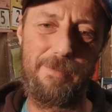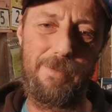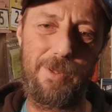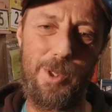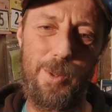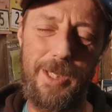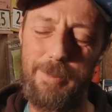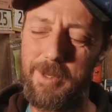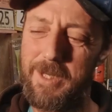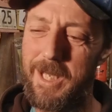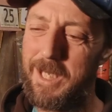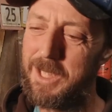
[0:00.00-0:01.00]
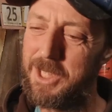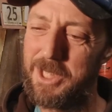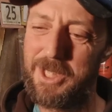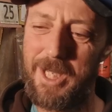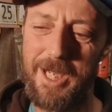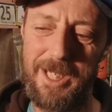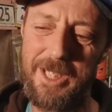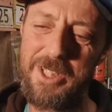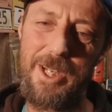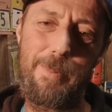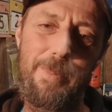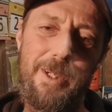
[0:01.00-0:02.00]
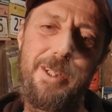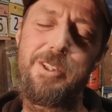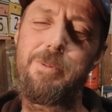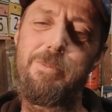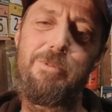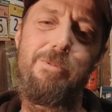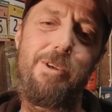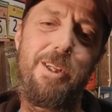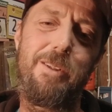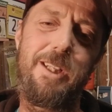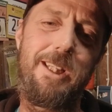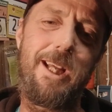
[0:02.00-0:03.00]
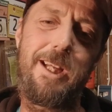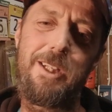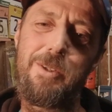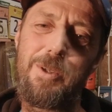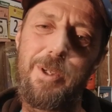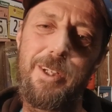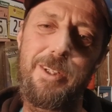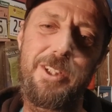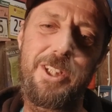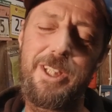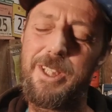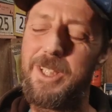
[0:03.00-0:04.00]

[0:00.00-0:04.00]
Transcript: and flowy, but then it just tightens up into some really tight corners.